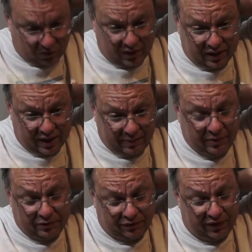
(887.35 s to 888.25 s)
One cop, he
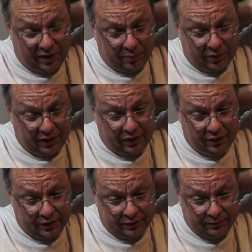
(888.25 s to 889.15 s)
was flying pretty
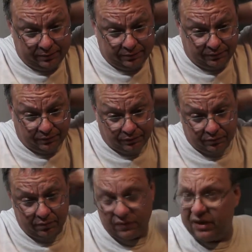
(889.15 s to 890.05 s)
good.
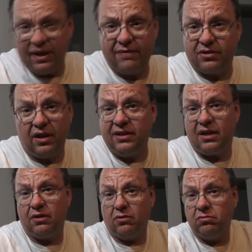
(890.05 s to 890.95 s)
Didn't have his lights
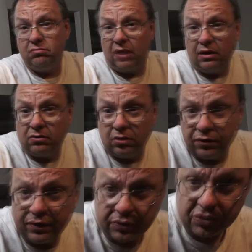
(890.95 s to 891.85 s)
on though. I don't know
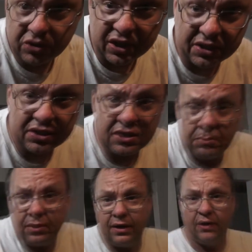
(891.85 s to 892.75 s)
if he was chasing
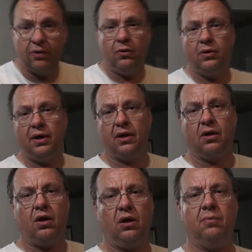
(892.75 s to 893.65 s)
somebody or going on a
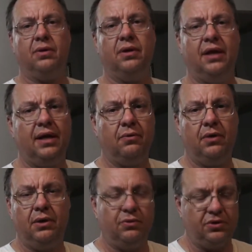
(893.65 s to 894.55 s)
call, but
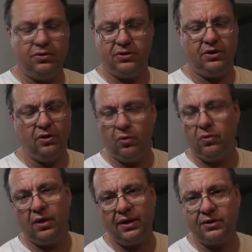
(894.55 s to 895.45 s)
he was using no
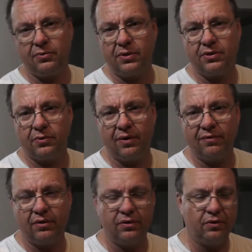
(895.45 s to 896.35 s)
lights
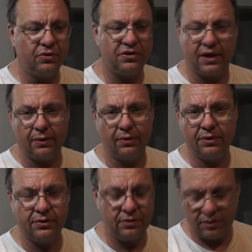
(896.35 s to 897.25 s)
whatsoever, no
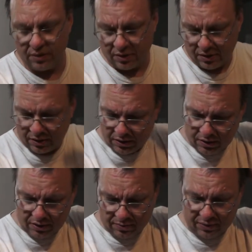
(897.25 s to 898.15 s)
sirens.
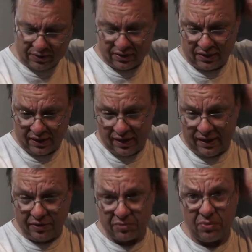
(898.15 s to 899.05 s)
But yeah,
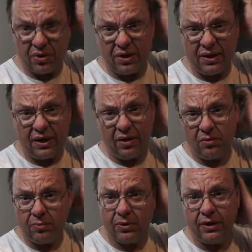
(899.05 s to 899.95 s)
he was booking it
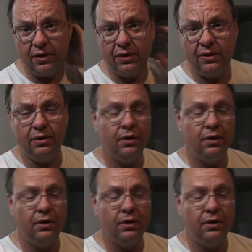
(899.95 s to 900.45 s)
down pretty good.